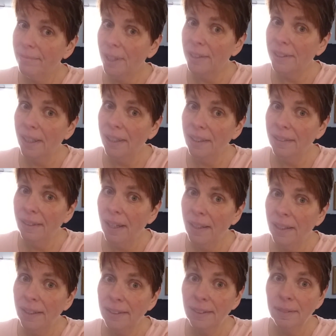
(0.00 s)
I'll tell you,
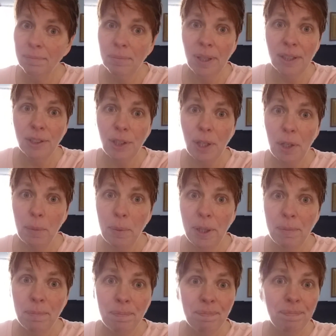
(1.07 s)
ladies and
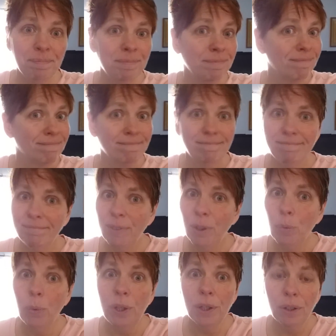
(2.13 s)
gentlemen,
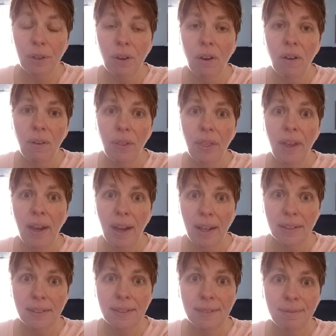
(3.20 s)
we're all
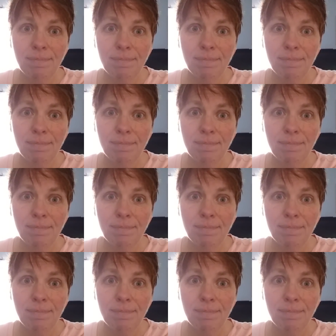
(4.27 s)
that.